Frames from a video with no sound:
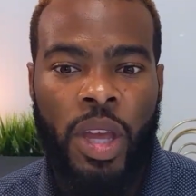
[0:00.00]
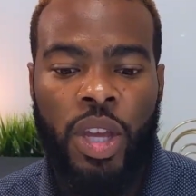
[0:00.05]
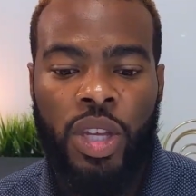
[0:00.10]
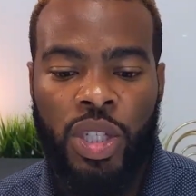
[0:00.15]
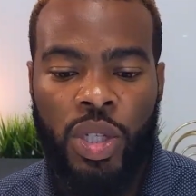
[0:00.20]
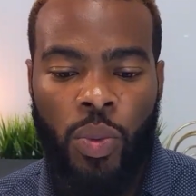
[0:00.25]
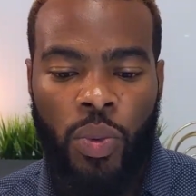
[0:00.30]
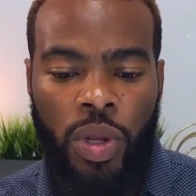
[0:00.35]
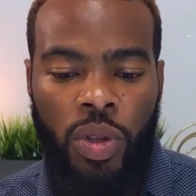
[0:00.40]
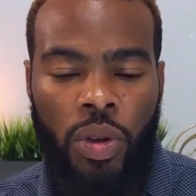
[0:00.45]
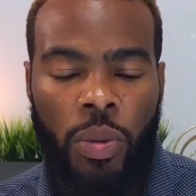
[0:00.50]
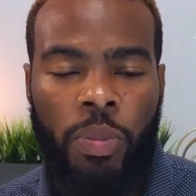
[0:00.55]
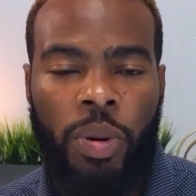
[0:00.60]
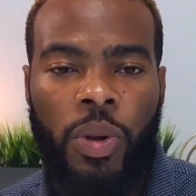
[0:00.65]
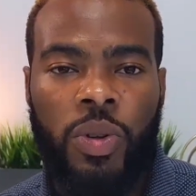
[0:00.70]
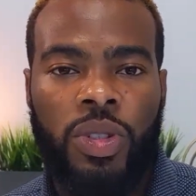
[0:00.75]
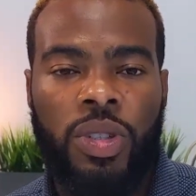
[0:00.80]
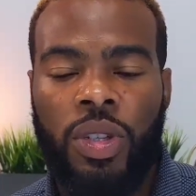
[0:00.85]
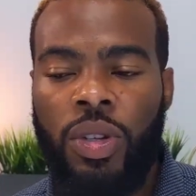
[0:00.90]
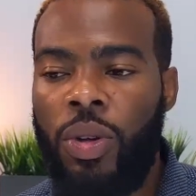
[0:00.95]
So when you
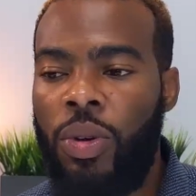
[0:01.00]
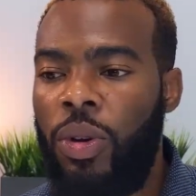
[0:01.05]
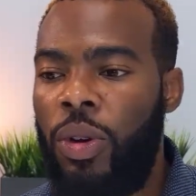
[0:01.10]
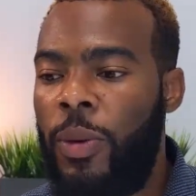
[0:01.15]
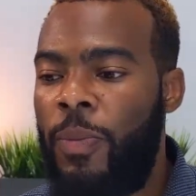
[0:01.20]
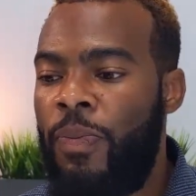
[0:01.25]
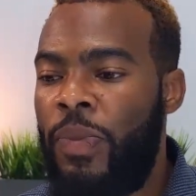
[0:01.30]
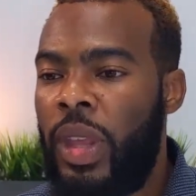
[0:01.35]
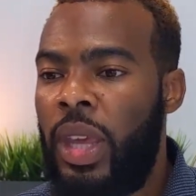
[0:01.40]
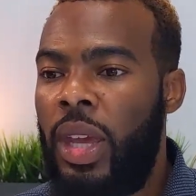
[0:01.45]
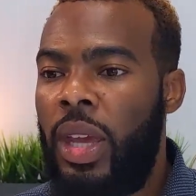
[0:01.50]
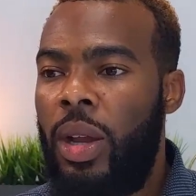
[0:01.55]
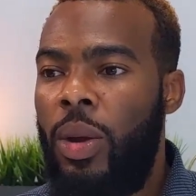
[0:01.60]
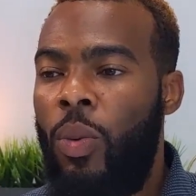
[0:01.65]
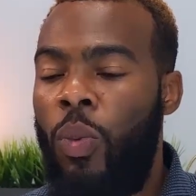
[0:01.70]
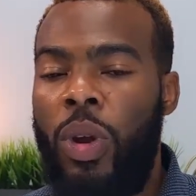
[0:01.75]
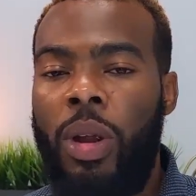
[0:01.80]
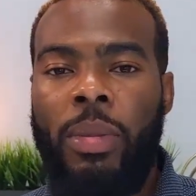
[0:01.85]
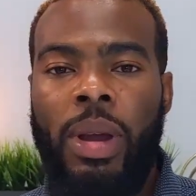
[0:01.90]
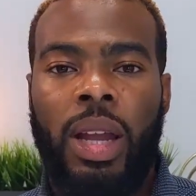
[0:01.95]
approach the door,
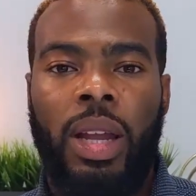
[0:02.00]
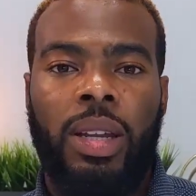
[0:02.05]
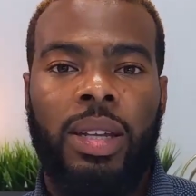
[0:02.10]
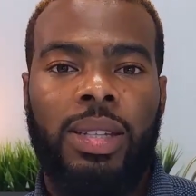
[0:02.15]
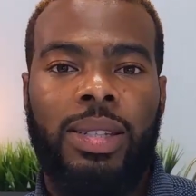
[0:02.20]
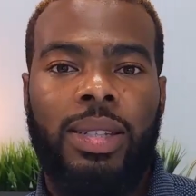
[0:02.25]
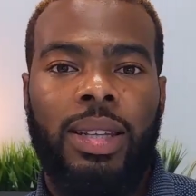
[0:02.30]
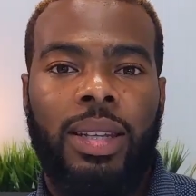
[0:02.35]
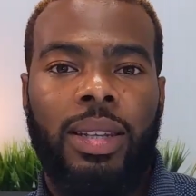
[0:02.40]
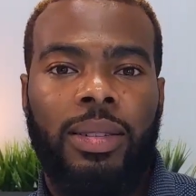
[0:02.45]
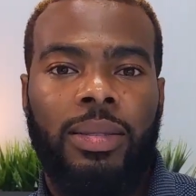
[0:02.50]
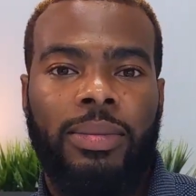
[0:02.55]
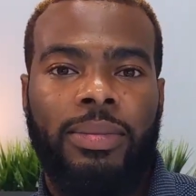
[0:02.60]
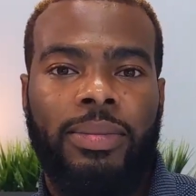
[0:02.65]
where am I going to sit?